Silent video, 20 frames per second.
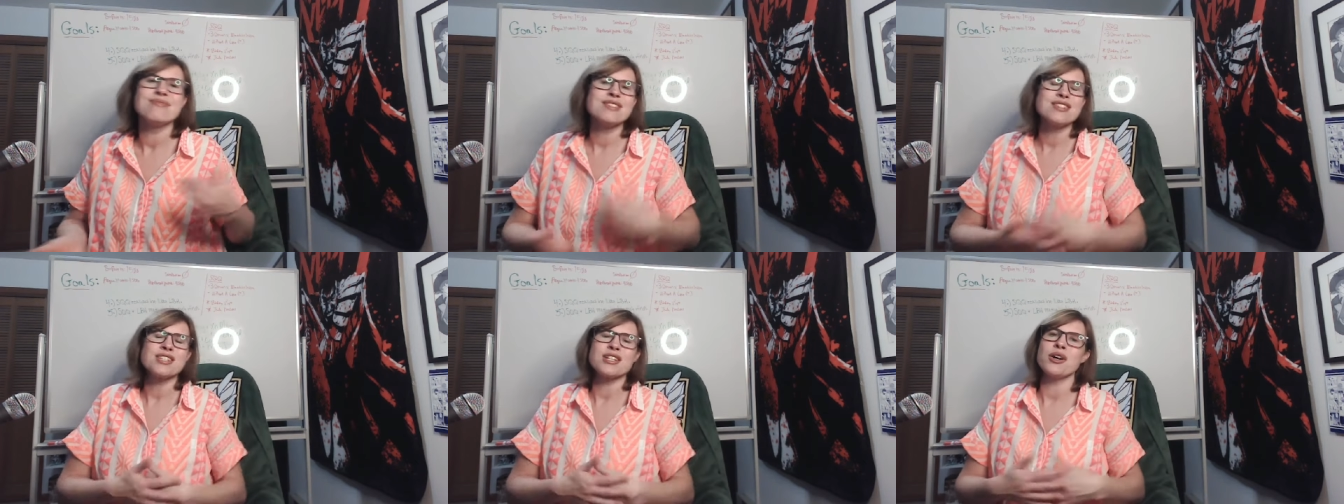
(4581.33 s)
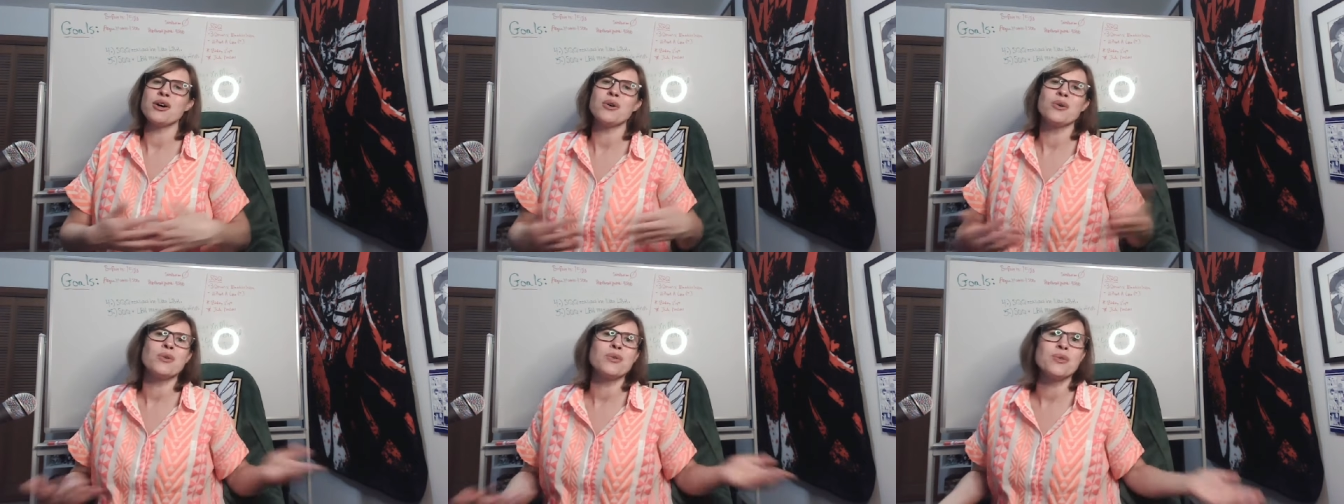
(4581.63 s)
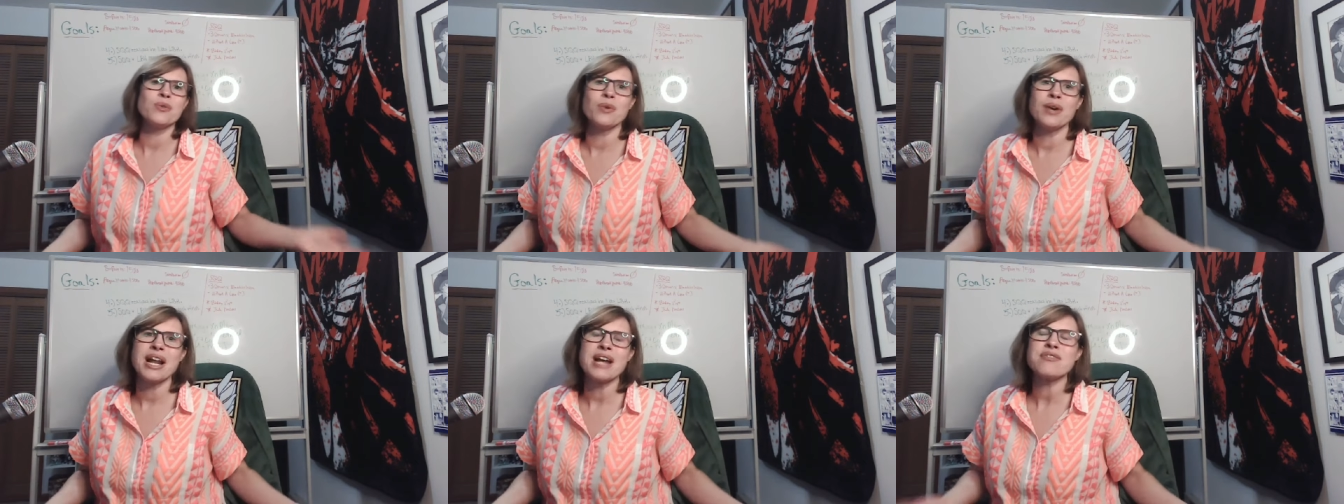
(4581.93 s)
So
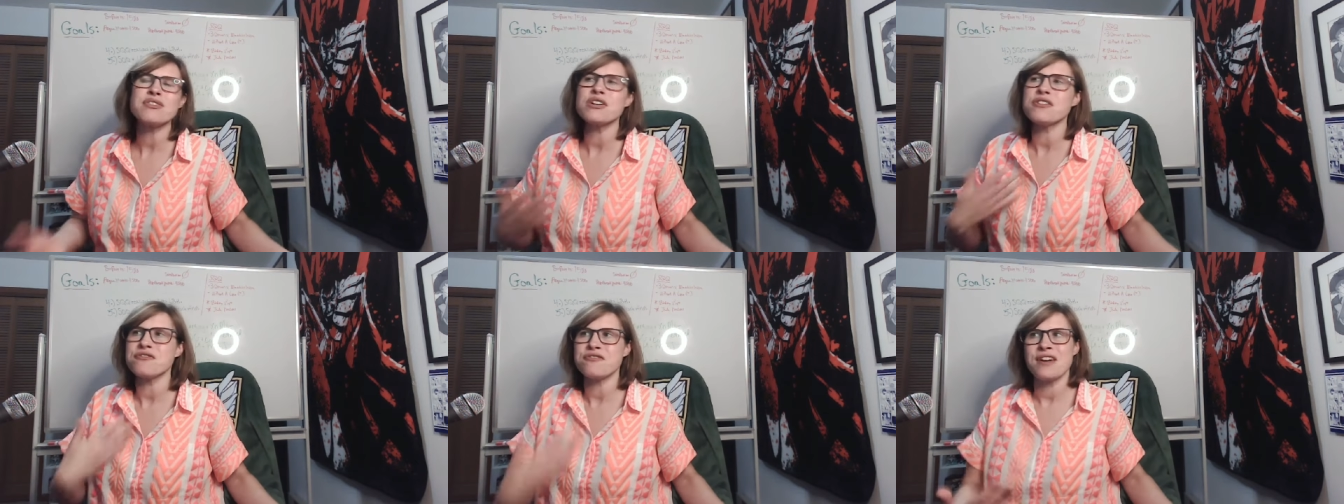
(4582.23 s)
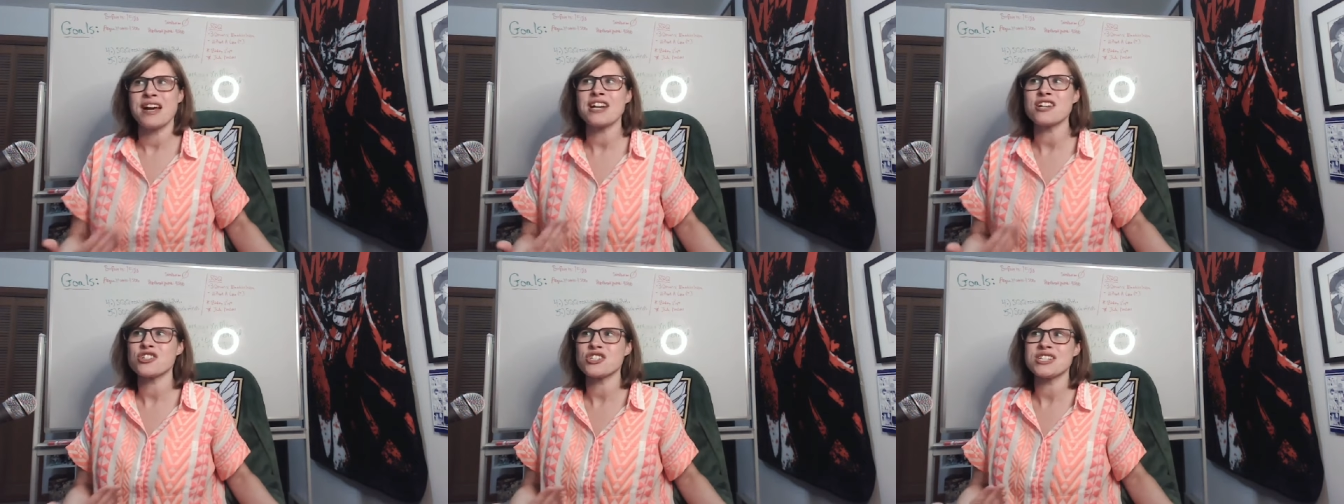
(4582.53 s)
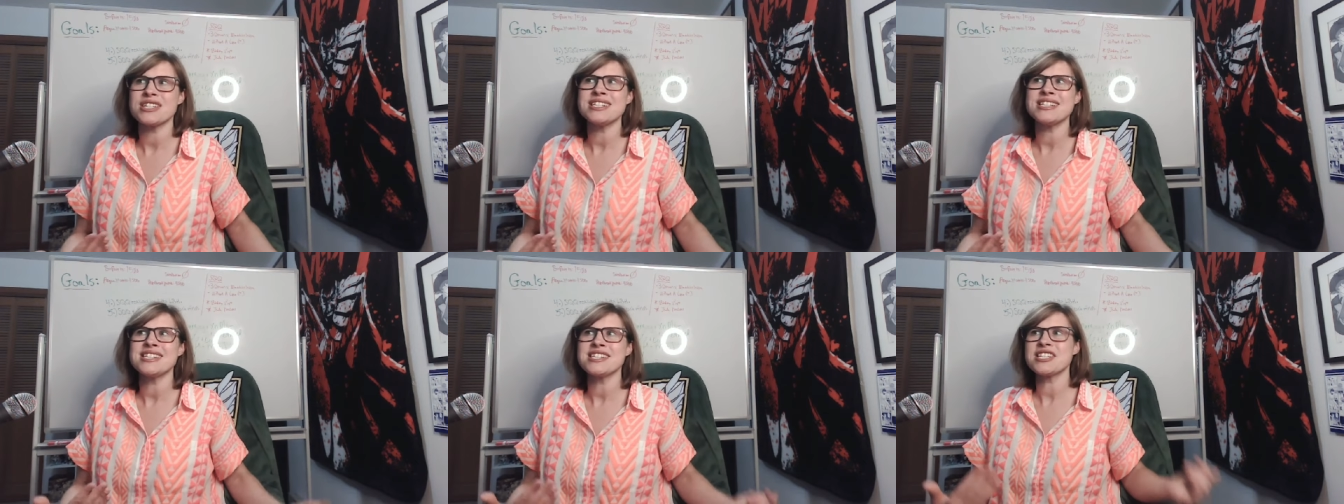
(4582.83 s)
whatever
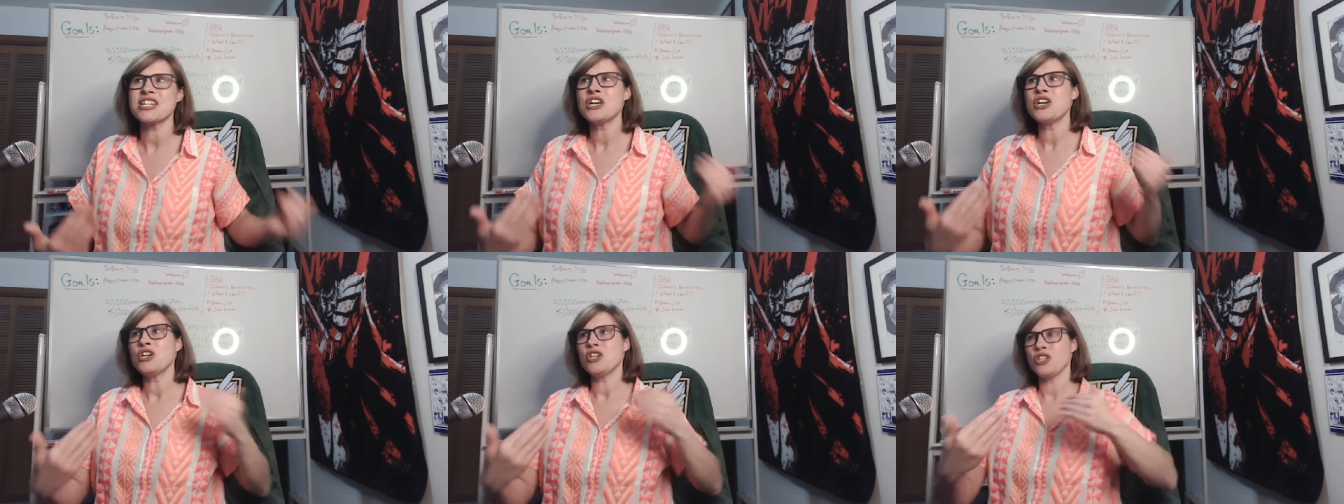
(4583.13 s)
affections